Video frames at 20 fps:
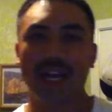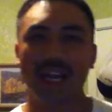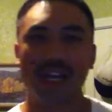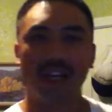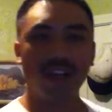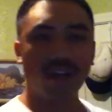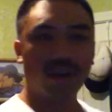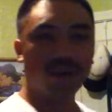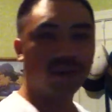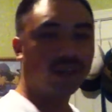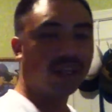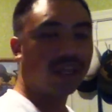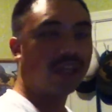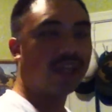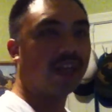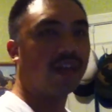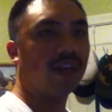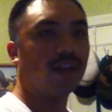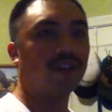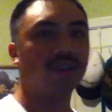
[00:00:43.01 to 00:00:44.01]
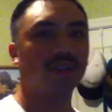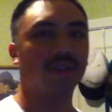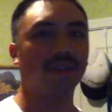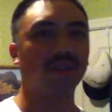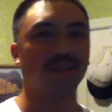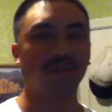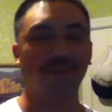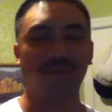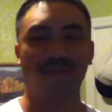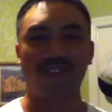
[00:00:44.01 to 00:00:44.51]
L O K I. Also,
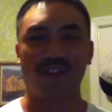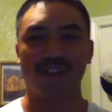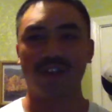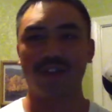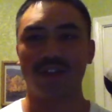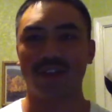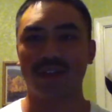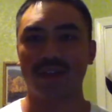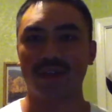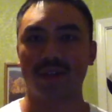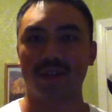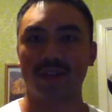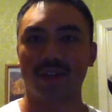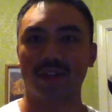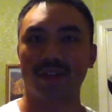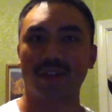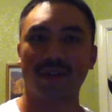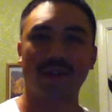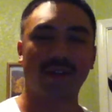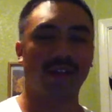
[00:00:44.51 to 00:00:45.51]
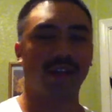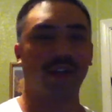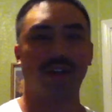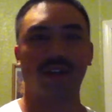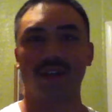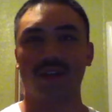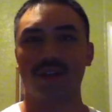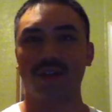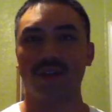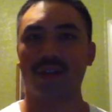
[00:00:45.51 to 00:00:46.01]
there's some funny scenes here and
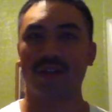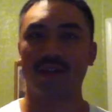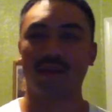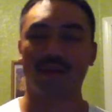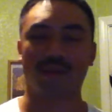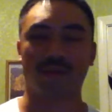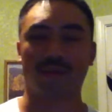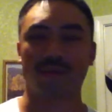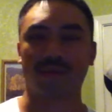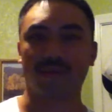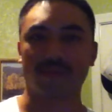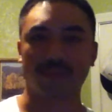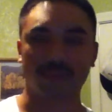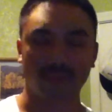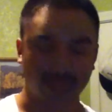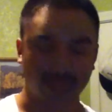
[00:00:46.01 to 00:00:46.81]
there, you know, like, um,